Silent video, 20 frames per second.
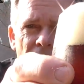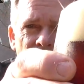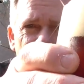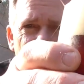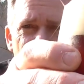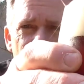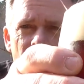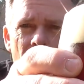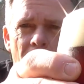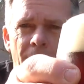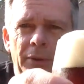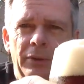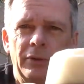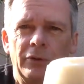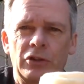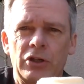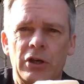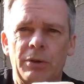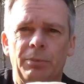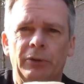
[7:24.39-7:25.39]
I think that might be
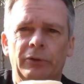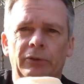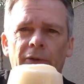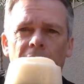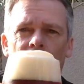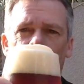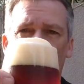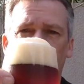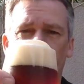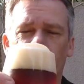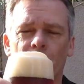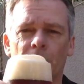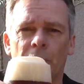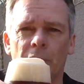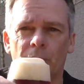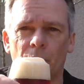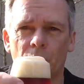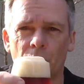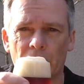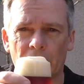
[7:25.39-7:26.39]
the Shepherd's Delight. So
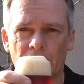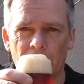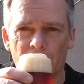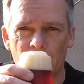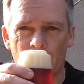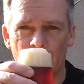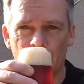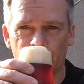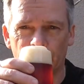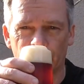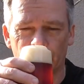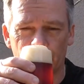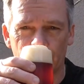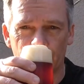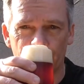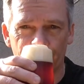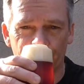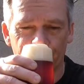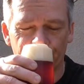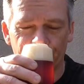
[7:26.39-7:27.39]
we'll get a nose
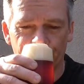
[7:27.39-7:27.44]
on it.